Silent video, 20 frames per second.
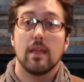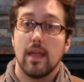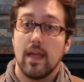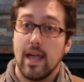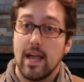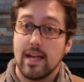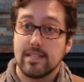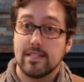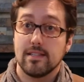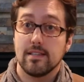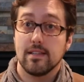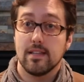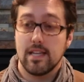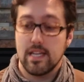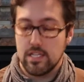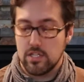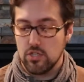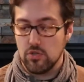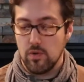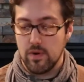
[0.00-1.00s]

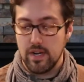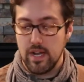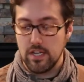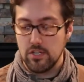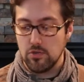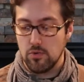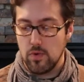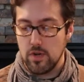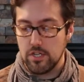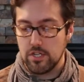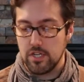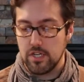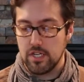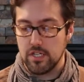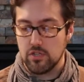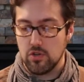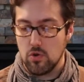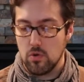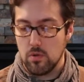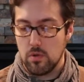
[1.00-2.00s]
Excellent. So our next question
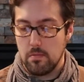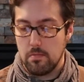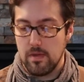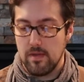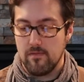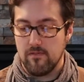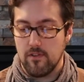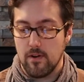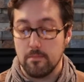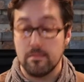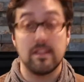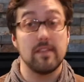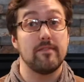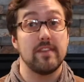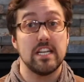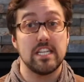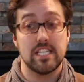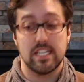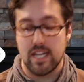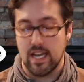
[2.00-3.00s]
is going to be from
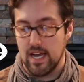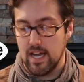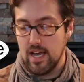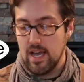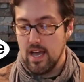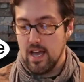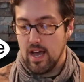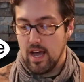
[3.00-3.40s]
Devishta.